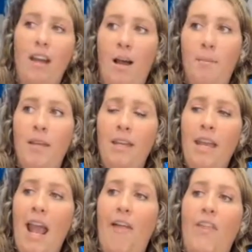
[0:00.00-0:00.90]
Um,
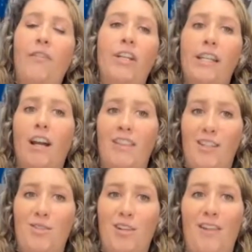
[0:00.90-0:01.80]
and then every year, I
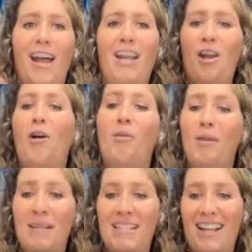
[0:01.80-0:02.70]
think you saw that. I know
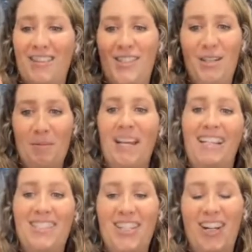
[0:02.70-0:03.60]
we missed out this year, but
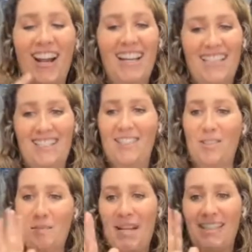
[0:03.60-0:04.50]
next year is because
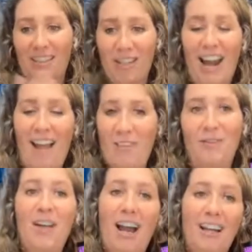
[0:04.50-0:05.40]
you're amazing. Gotta have you
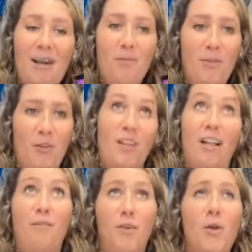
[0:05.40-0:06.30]
uh, come fo-
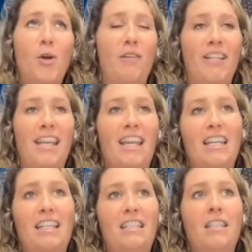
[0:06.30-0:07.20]
uh, photo everything
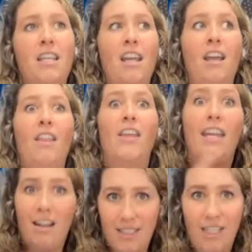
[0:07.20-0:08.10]
is the
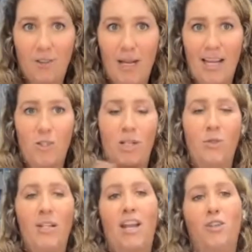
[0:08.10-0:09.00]
gals at the range. So I
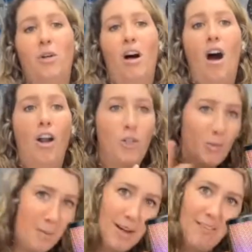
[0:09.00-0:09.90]
do an annual 100
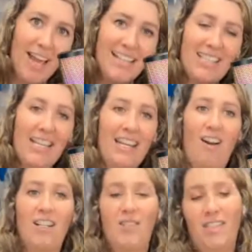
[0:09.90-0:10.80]
women event in
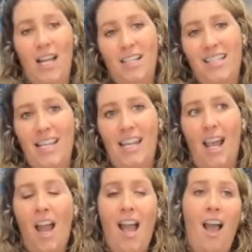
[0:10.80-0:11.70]
Knoxville,
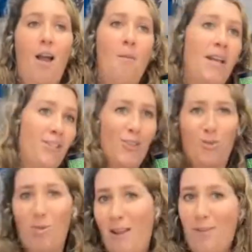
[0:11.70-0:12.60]
Tennessee
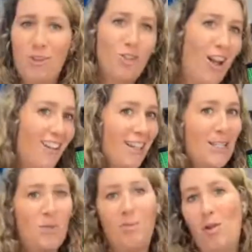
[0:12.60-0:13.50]
pistols, rifles,
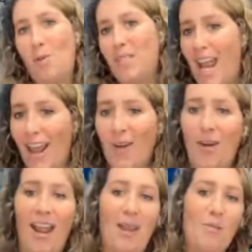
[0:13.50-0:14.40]
shotguns. We blow up
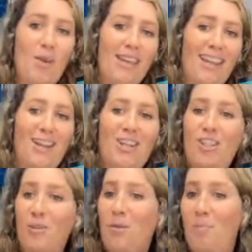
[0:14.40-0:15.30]
tannerite. We
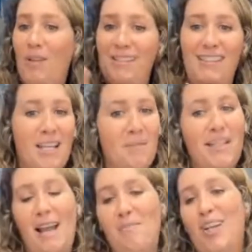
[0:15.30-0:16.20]
shoot ballistic dummy
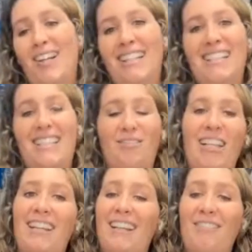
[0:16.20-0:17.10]
lab targets.
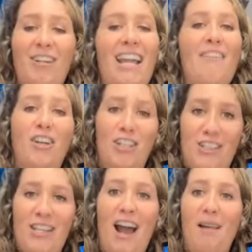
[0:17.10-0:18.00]
We we have a
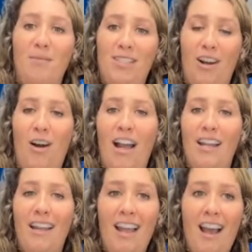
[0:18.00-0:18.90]
good time. So
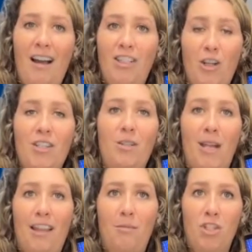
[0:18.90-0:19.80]
I, you know, this year
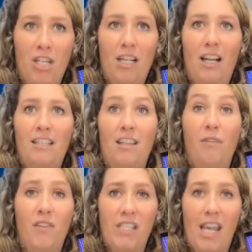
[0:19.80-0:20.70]
we had the machine guns and the
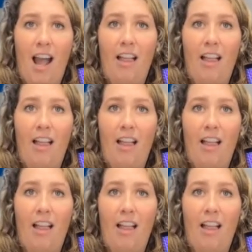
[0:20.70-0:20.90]
50